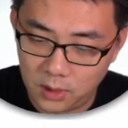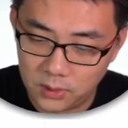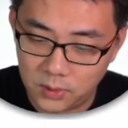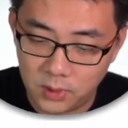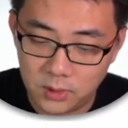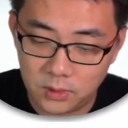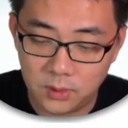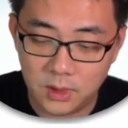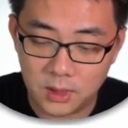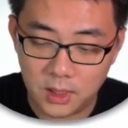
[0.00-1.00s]
students to
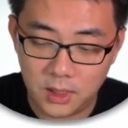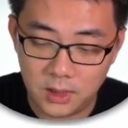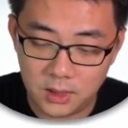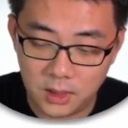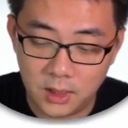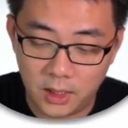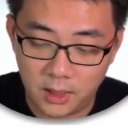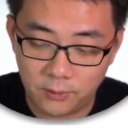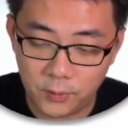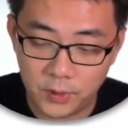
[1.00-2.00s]
just key this in, and
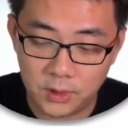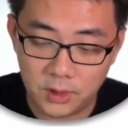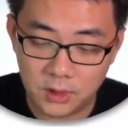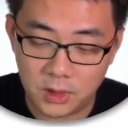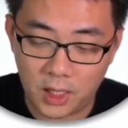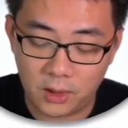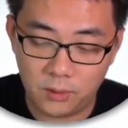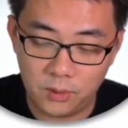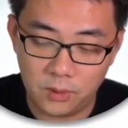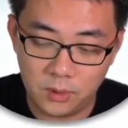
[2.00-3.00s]
afterwards just check
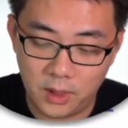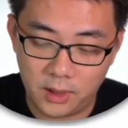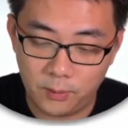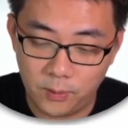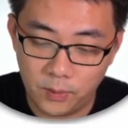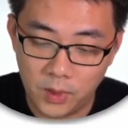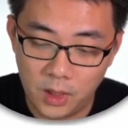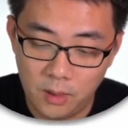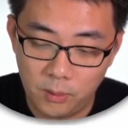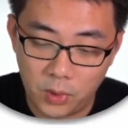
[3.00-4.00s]
and
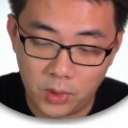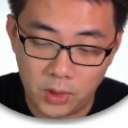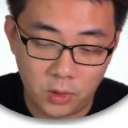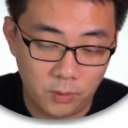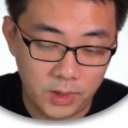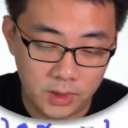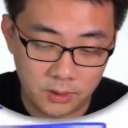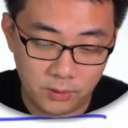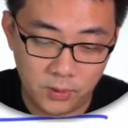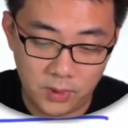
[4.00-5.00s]
plot in your oblique
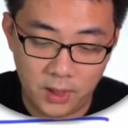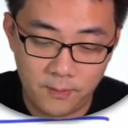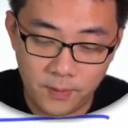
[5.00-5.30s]
asymptote there.